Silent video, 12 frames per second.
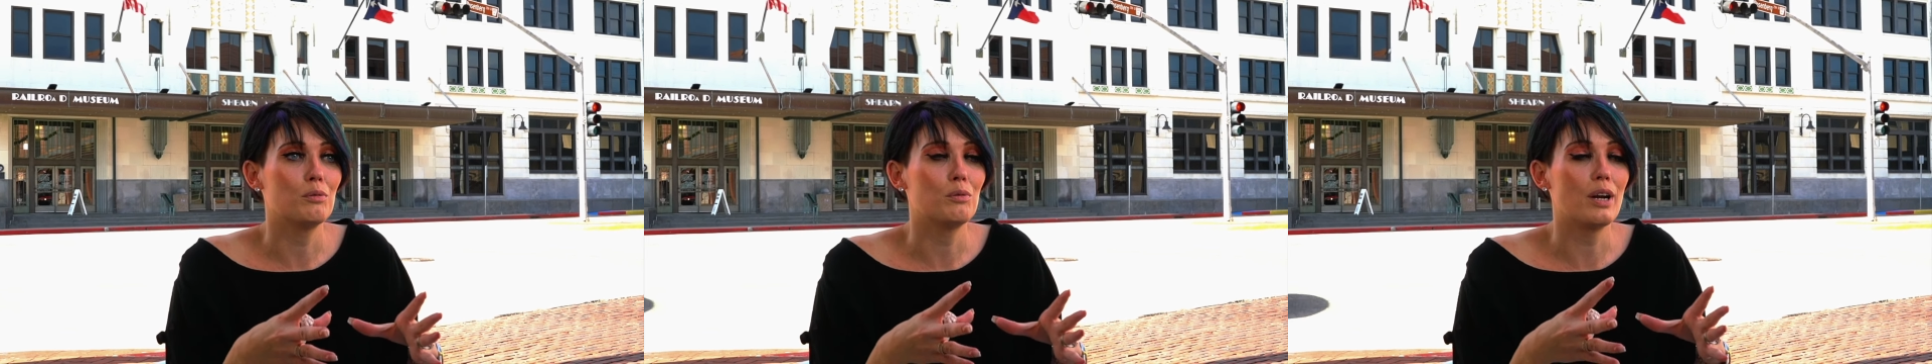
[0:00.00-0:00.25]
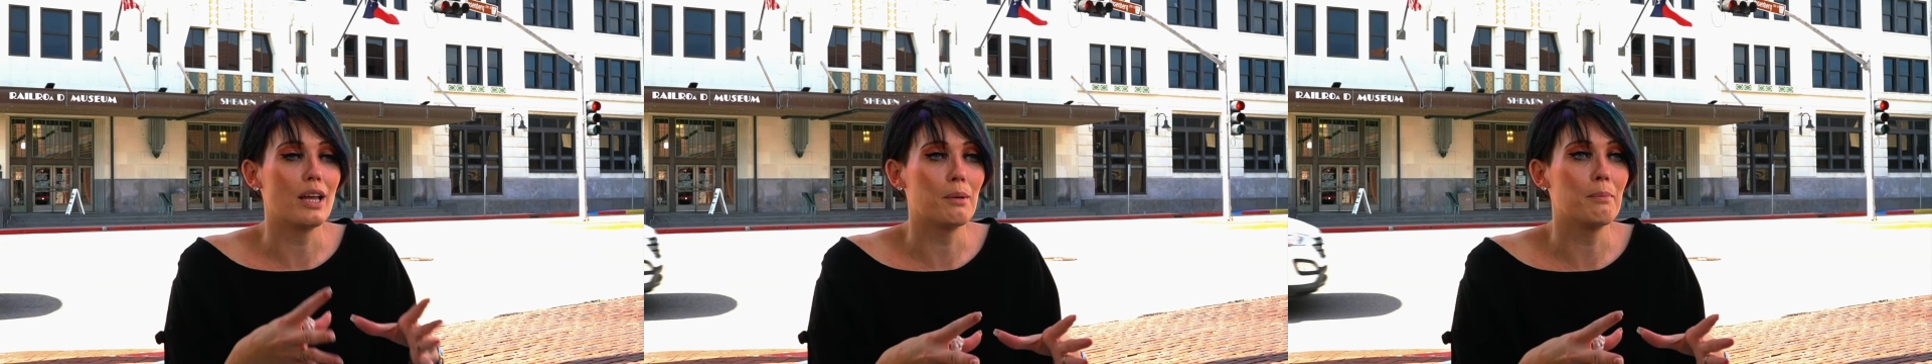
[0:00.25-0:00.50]

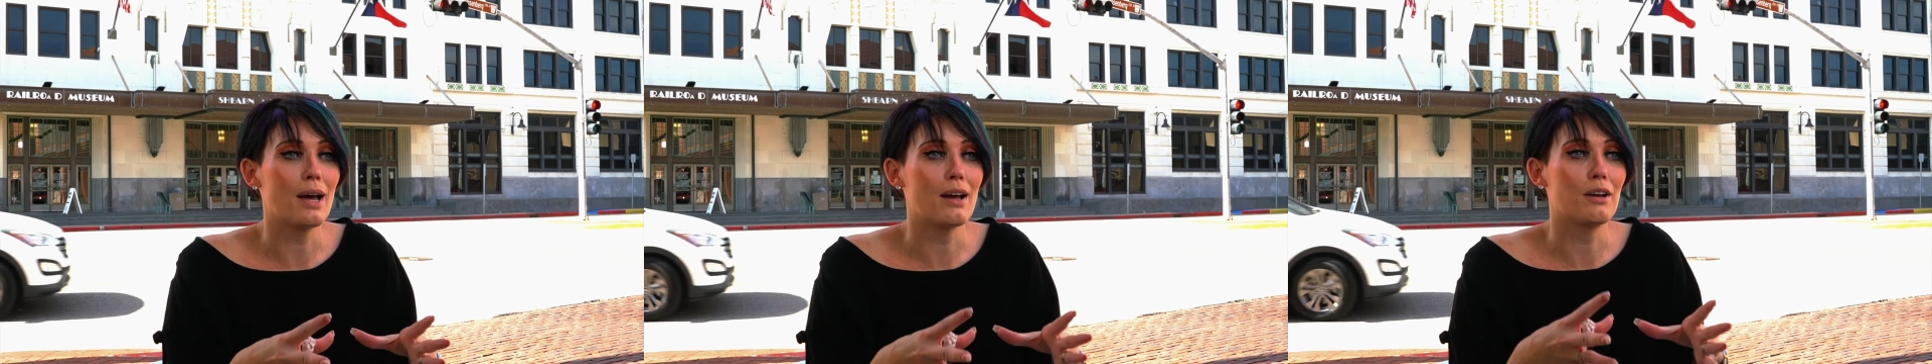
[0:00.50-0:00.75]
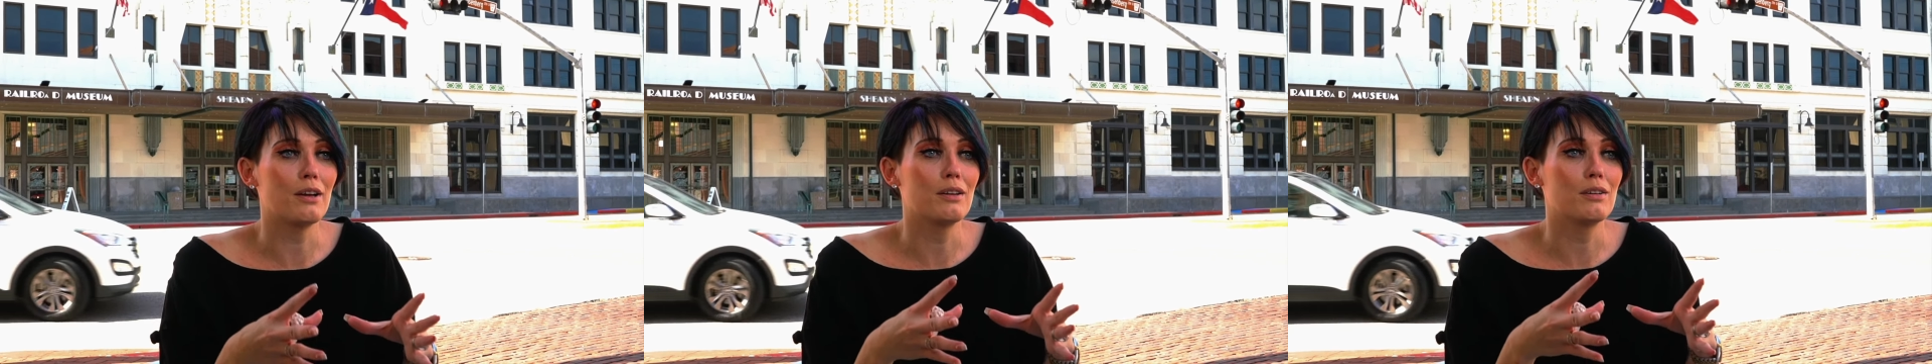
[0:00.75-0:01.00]
ran
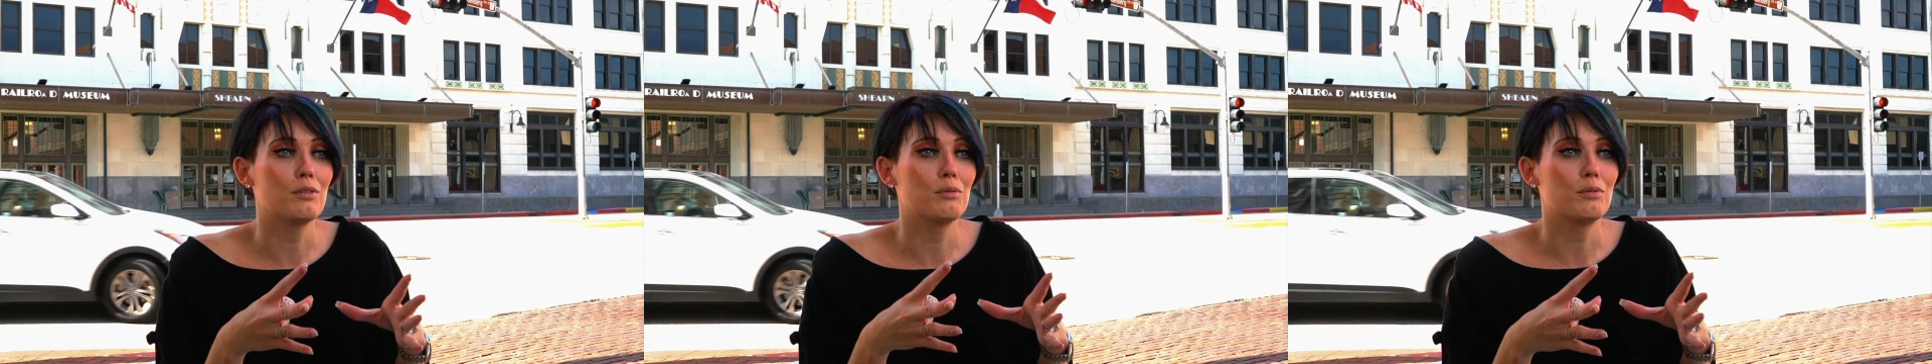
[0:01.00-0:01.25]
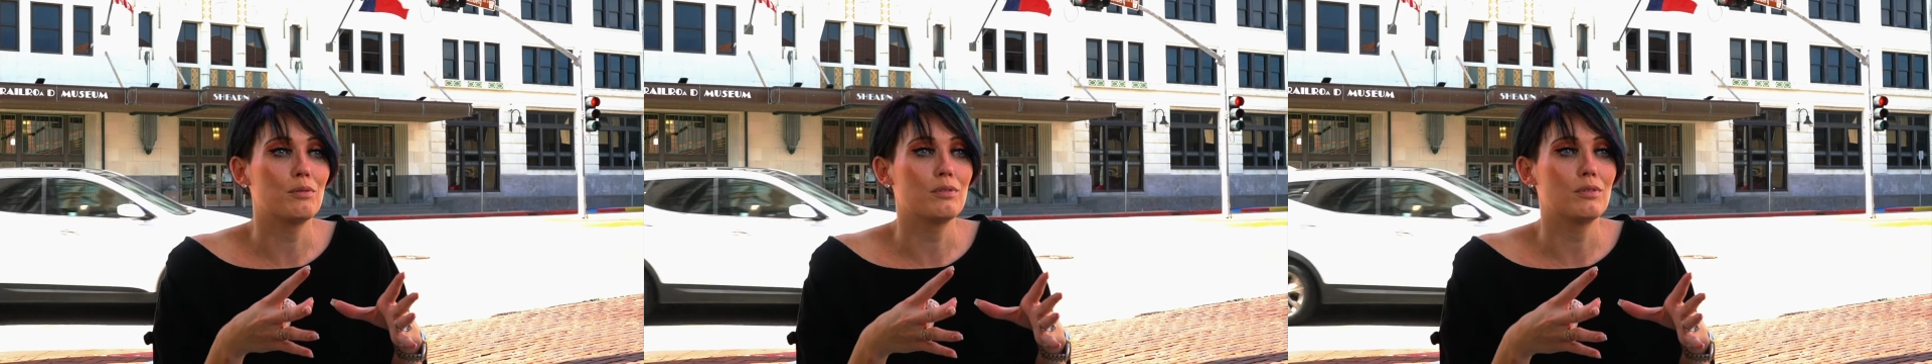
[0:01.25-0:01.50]
by
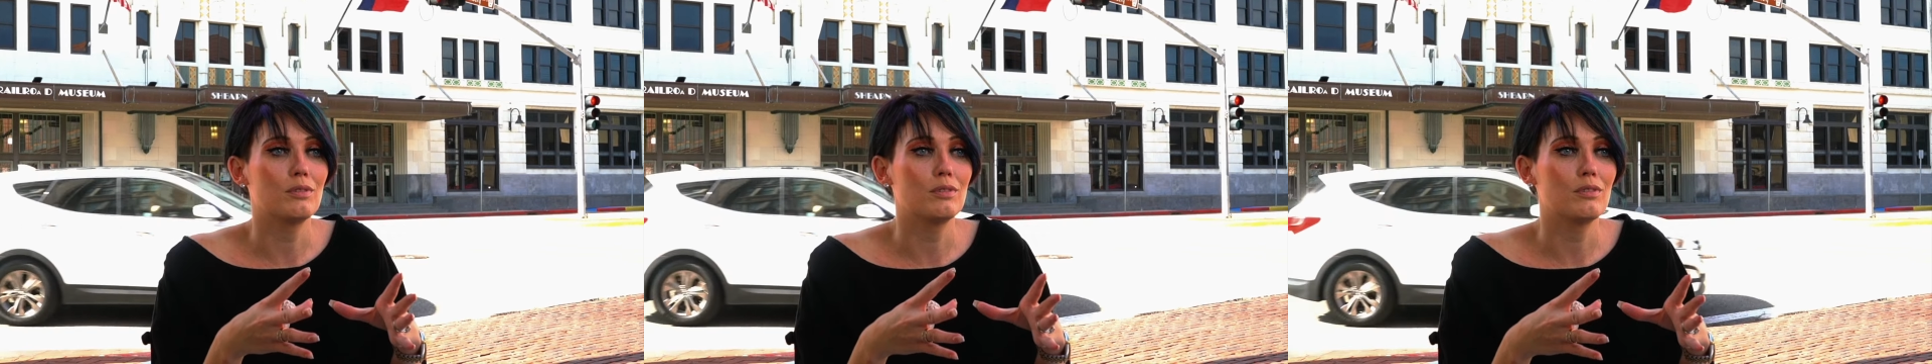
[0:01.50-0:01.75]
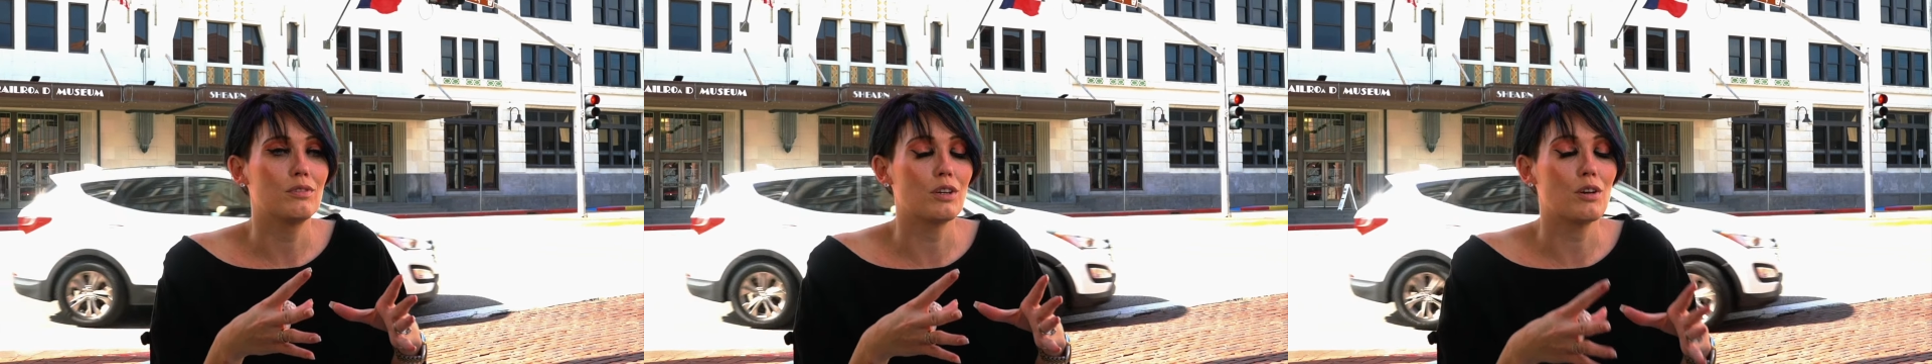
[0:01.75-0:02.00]

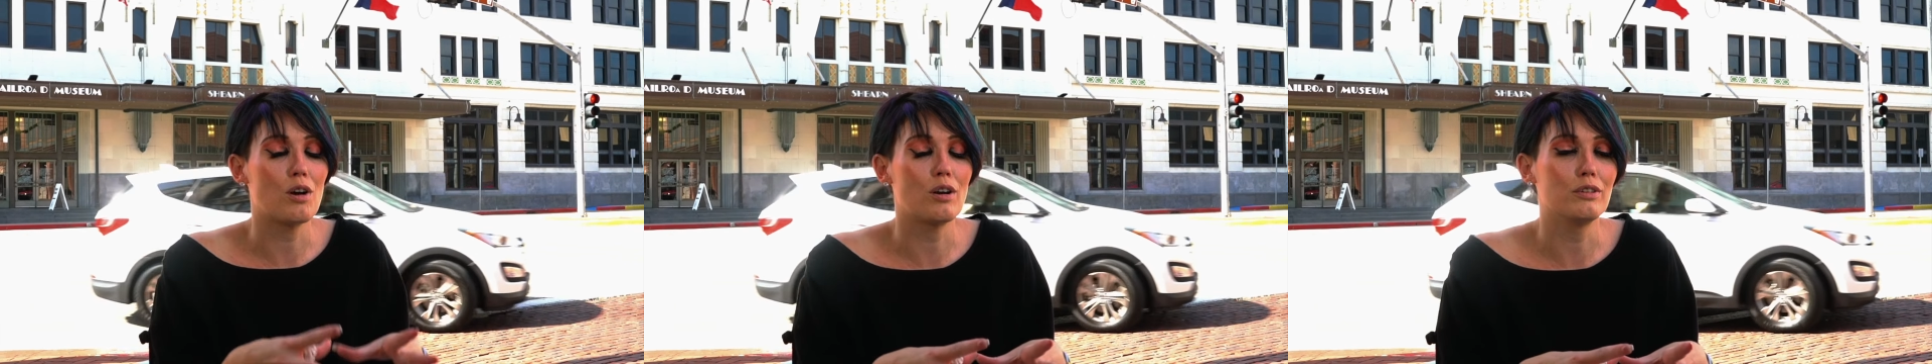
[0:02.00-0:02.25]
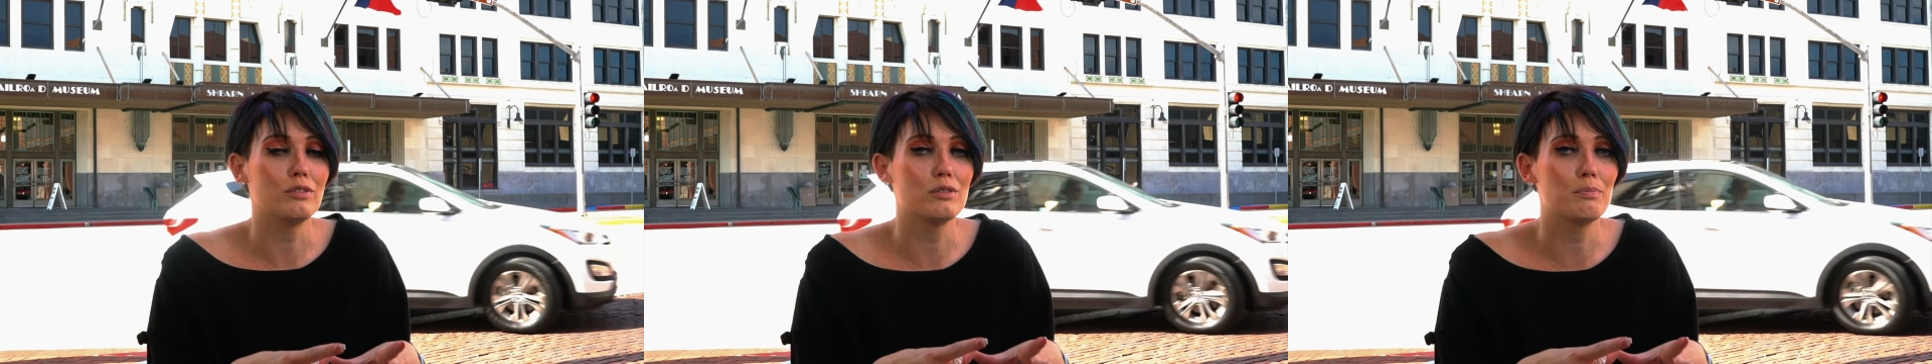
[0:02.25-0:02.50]
the
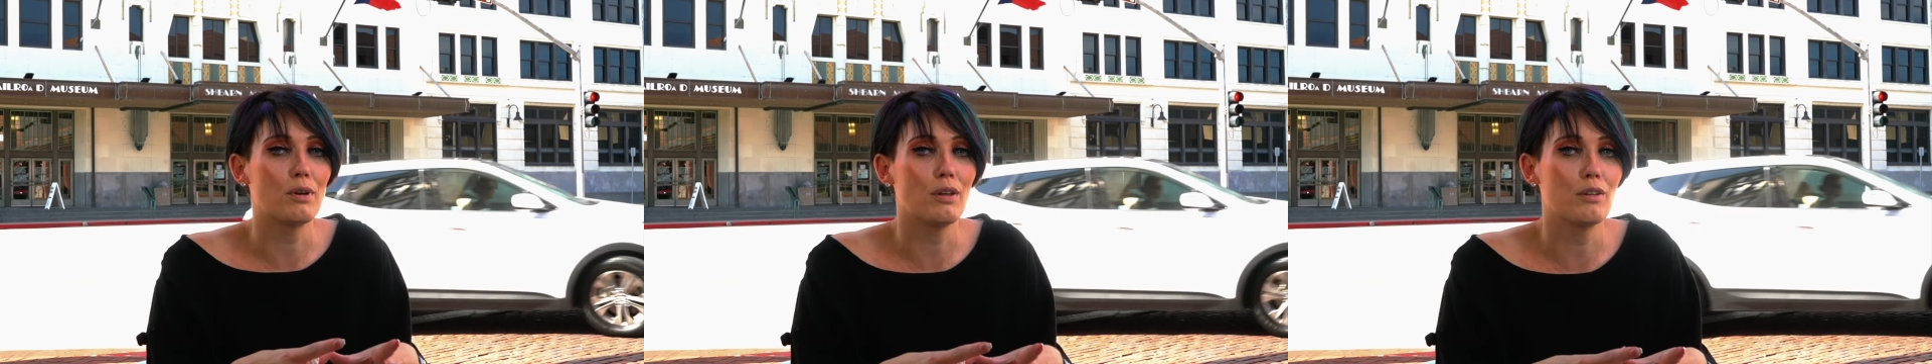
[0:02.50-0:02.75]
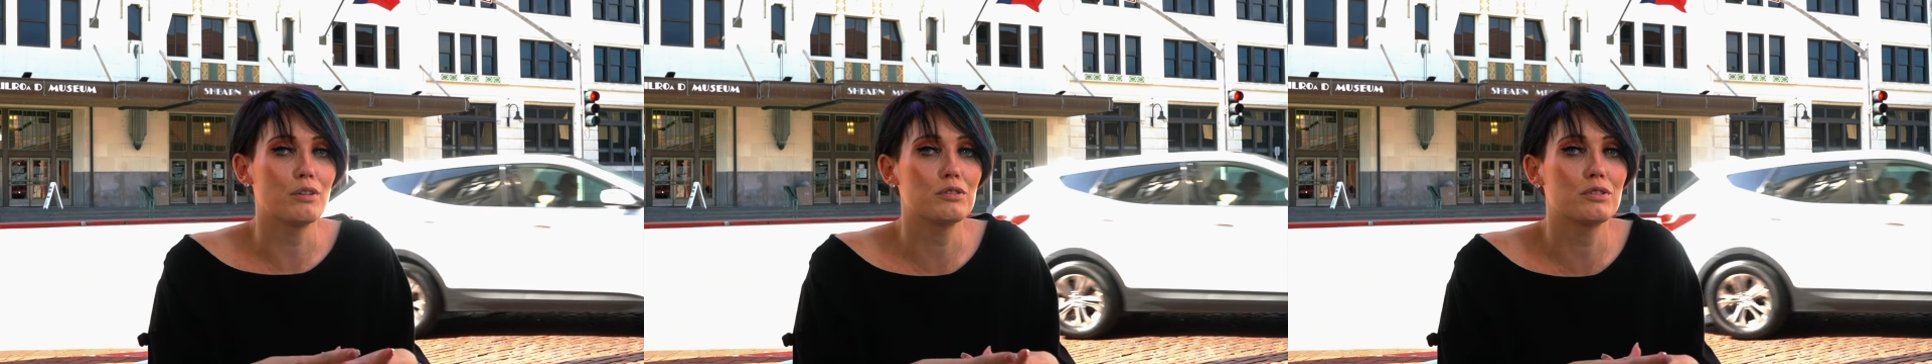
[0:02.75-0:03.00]
Carnes
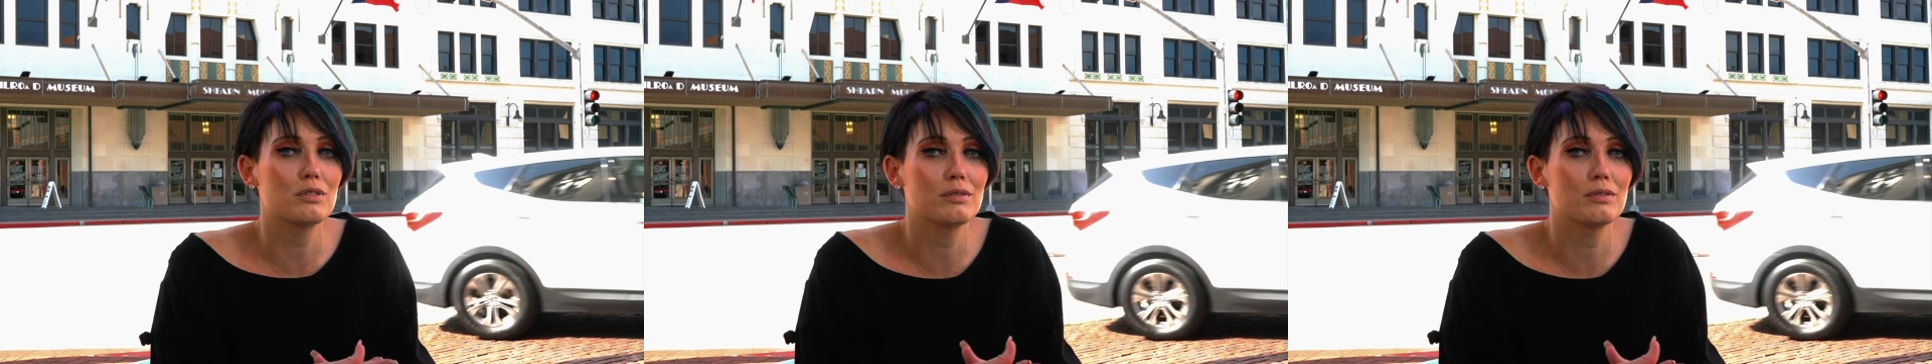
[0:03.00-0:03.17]
brothers.